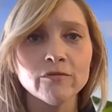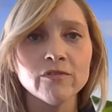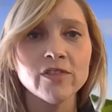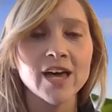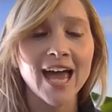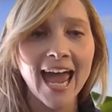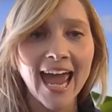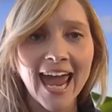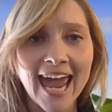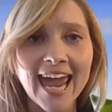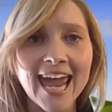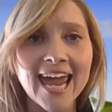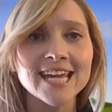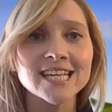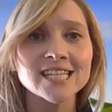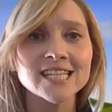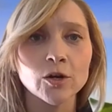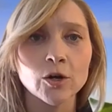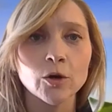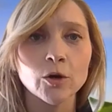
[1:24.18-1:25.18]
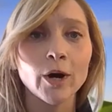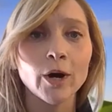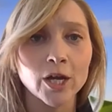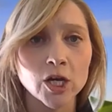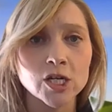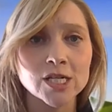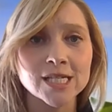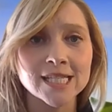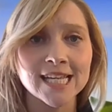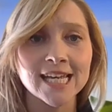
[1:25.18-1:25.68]
of the haze or what
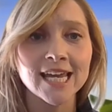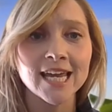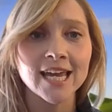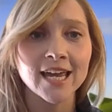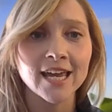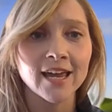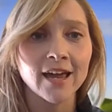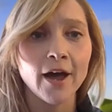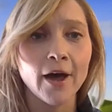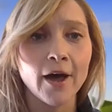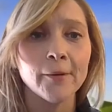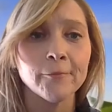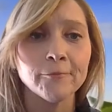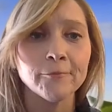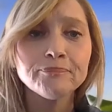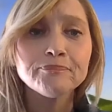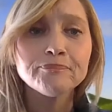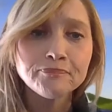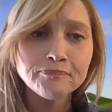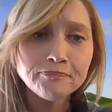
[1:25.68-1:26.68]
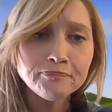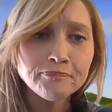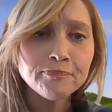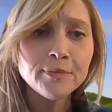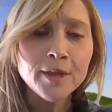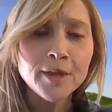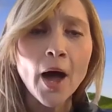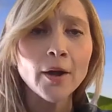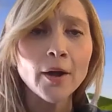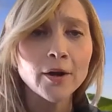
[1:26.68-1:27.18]
you're seeing um,
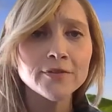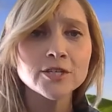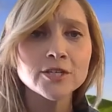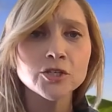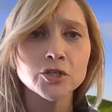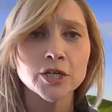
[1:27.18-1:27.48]
out on the